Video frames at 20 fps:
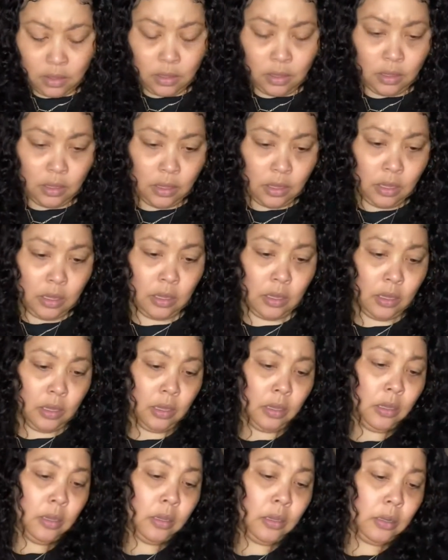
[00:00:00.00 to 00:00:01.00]

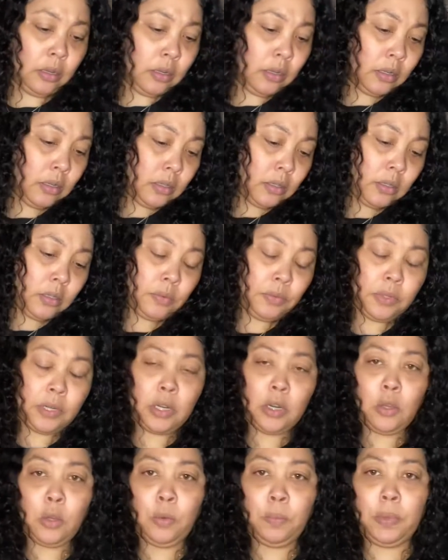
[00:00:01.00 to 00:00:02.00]
And let's see, we're
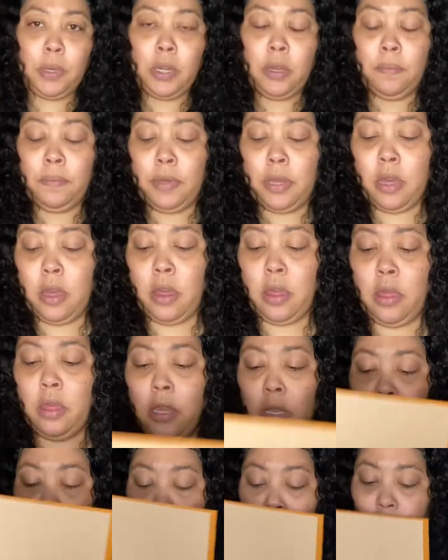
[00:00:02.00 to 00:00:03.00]
gonna open up
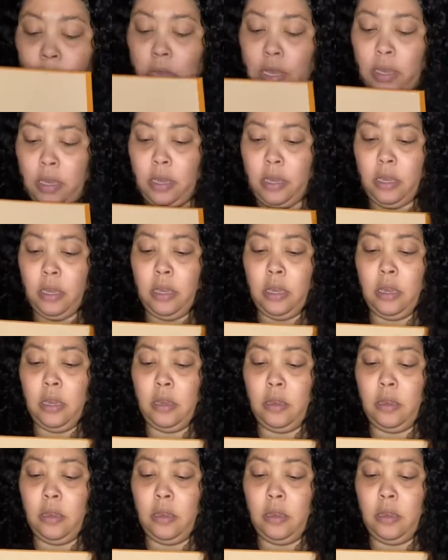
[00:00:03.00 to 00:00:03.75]
this way.